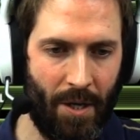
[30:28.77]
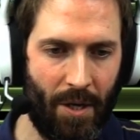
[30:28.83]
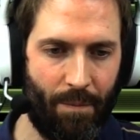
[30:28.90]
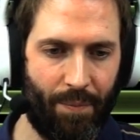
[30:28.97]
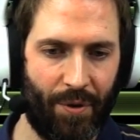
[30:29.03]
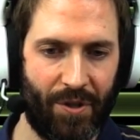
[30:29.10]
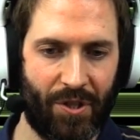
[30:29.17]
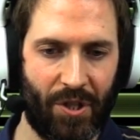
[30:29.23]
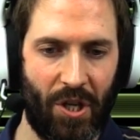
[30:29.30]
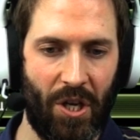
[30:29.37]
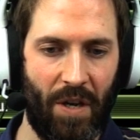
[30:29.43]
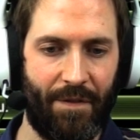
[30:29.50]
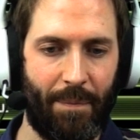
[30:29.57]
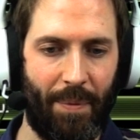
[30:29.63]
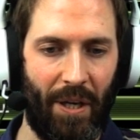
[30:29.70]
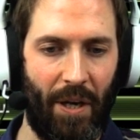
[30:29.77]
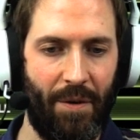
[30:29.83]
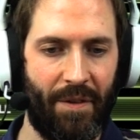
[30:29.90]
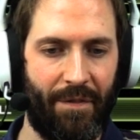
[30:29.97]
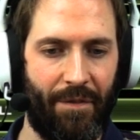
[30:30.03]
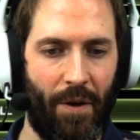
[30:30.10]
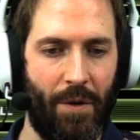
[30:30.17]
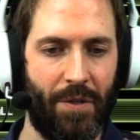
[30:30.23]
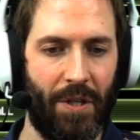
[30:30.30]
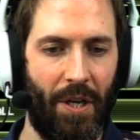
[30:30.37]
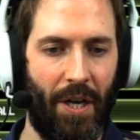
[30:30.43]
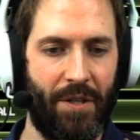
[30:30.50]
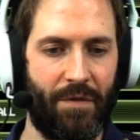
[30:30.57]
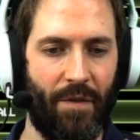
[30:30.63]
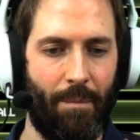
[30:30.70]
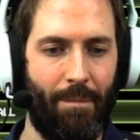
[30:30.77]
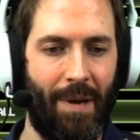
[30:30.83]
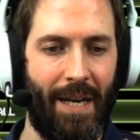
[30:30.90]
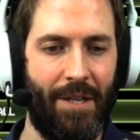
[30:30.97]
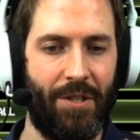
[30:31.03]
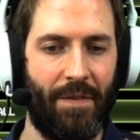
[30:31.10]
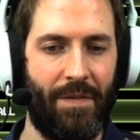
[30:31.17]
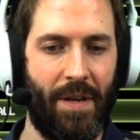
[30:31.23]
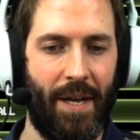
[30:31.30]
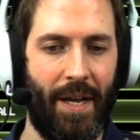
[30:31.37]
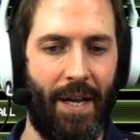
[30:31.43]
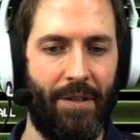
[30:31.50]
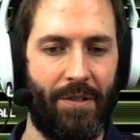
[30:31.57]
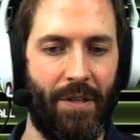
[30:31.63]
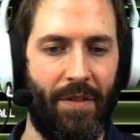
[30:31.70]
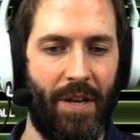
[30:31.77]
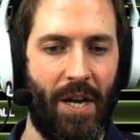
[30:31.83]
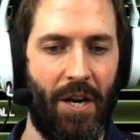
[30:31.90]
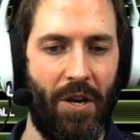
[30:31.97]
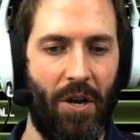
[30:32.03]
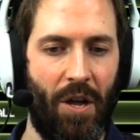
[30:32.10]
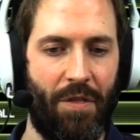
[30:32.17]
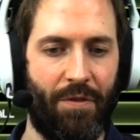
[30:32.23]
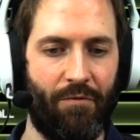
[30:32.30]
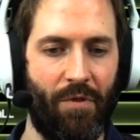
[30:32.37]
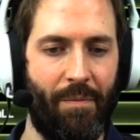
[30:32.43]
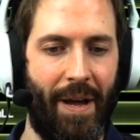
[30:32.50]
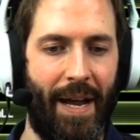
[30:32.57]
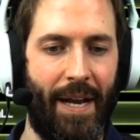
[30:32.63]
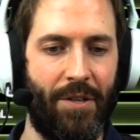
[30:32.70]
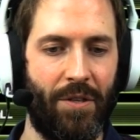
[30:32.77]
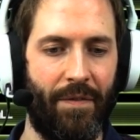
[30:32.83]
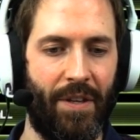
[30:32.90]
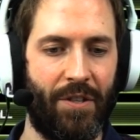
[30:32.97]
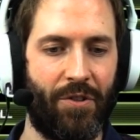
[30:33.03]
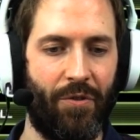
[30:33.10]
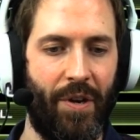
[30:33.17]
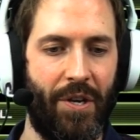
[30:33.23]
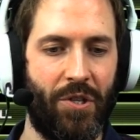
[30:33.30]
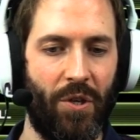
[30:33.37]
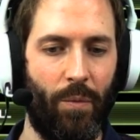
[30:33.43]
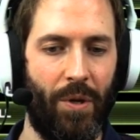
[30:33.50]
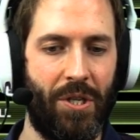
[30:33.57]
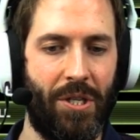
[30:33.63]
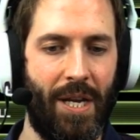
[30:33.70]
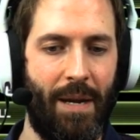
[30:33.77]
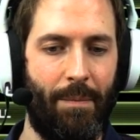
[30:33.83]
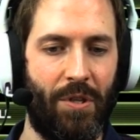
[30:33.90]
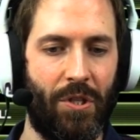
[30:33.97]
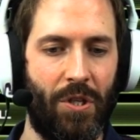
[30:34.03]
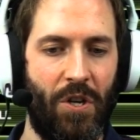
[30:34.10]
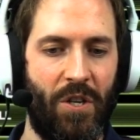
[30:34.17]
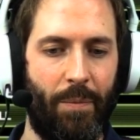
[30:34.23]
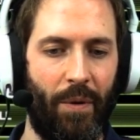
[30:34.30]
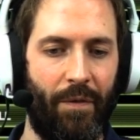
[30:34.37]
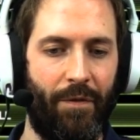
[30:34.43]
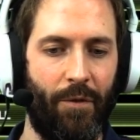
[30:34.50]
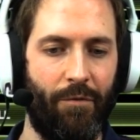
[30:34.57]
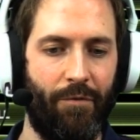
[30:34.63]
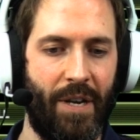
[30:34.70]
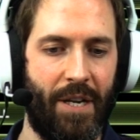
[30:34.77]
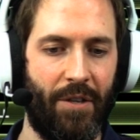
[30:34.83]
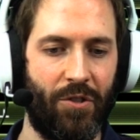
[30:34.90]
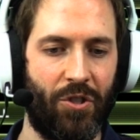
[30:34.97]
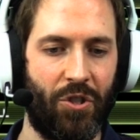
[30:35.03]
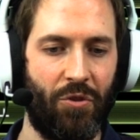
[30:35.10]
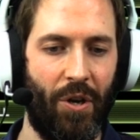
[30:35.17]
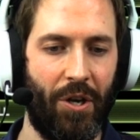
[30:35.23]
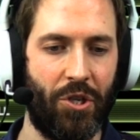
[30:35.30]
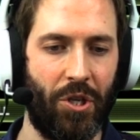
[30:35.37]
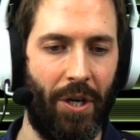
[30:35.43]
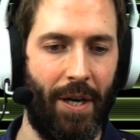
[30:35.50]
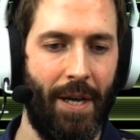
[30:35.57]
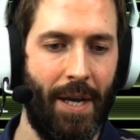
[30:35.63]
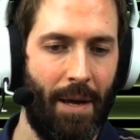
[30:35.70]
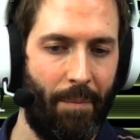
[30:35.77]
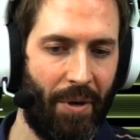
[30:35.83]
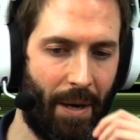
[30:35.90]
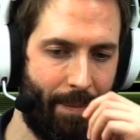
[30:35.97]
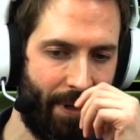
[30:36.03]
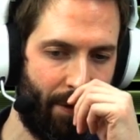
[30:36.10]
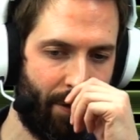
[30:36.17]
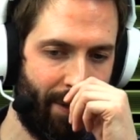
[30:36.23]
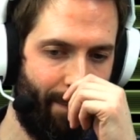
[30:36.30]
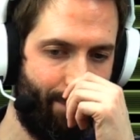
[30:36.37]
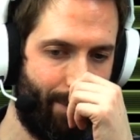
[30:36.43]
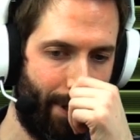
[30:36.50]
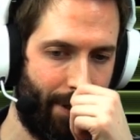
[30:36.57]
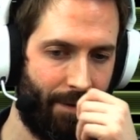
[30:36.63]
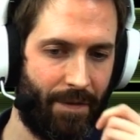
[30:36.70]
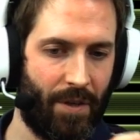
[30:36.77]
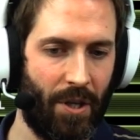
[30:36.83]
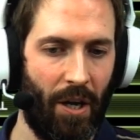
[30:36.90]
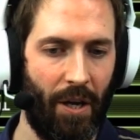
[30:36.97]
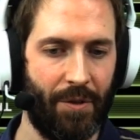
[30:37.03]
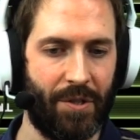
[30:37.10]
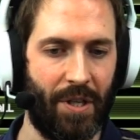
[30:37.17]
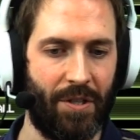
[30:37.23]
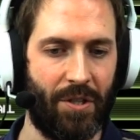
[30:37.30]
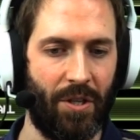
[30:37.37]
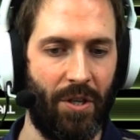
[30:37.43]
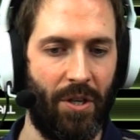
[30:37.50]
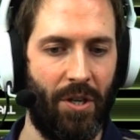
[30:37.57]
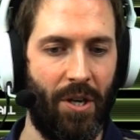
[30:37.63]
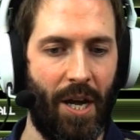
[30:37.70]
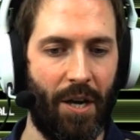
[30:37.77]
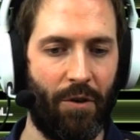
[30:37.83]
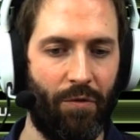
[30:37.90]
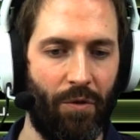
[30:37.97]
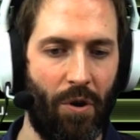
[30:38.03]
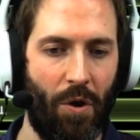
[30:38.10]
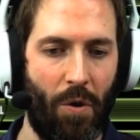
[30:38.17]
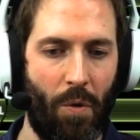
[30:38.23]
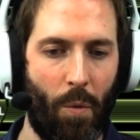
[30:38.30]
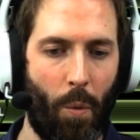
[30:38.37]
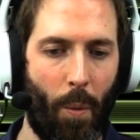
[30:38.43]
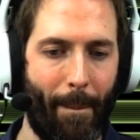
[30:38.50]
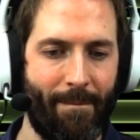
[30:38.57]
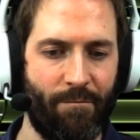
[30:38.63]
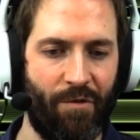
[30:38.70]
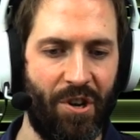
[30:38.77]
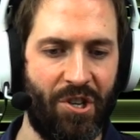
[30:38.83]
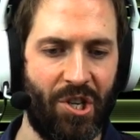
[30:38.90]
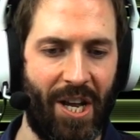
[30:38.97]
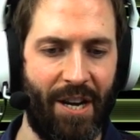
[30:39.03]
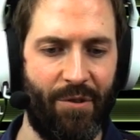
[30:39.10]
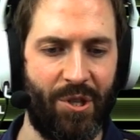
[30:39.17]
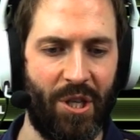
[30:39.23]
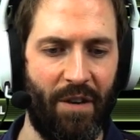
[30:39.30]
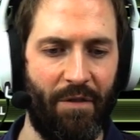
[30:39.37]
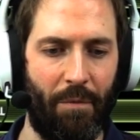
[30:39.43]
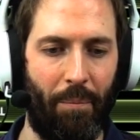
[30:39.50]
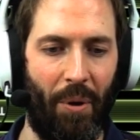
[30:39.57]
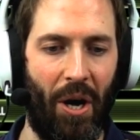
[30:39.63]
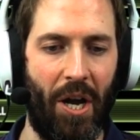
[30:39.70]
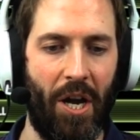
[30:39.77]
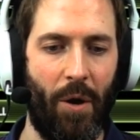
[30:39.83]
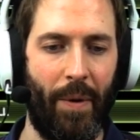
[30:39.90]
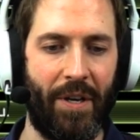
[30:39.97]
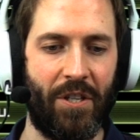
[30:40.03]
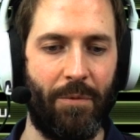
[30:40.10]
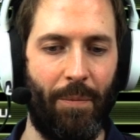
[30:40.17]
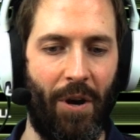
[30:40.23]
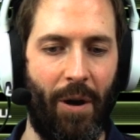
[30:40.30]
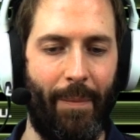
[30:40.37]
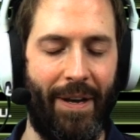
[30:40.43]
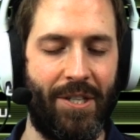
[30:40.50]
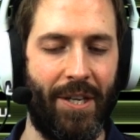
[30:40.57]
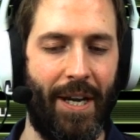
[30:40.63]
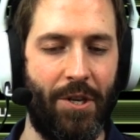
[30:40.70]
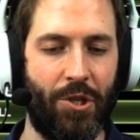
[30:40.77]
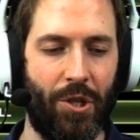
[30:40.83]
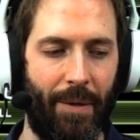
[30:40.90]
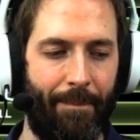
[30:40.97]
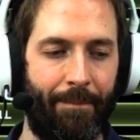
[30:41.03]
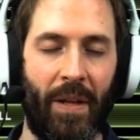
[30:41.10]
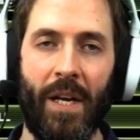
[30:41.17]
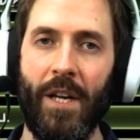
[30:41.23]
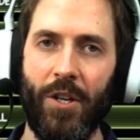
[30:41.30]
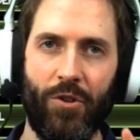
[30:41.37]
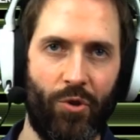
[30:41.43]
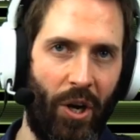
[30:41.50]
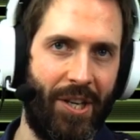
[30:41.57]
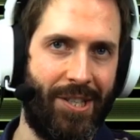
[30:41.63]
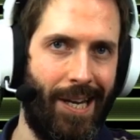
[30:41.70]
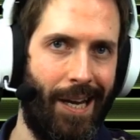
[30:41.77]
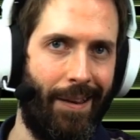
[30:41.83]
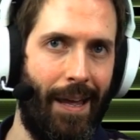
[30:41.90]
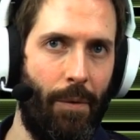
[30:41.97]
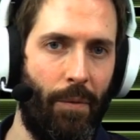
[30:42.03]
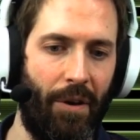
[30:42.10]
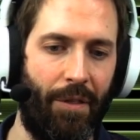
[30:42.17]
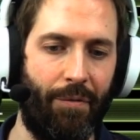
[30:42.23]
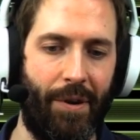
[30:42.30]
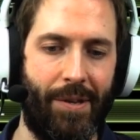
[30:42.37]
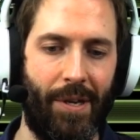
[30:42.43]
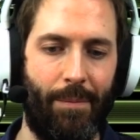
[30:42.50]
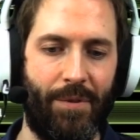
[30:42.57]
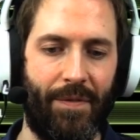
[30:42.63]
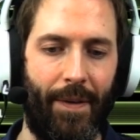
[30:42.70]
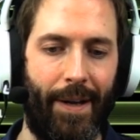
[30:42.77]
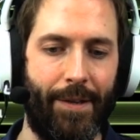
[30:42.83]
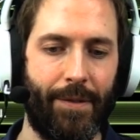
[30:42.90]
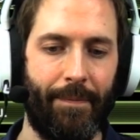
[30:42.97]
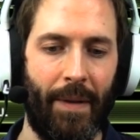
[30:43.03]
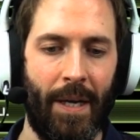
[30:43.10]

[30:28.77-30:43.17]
Preserved below the frozen ice for millions of years, the unearthed remains of this creature were deemed suitable for reconstruction, becoming the subject of cultist necro-regenerative bioexperimentation. Try saying that one 3 times fast.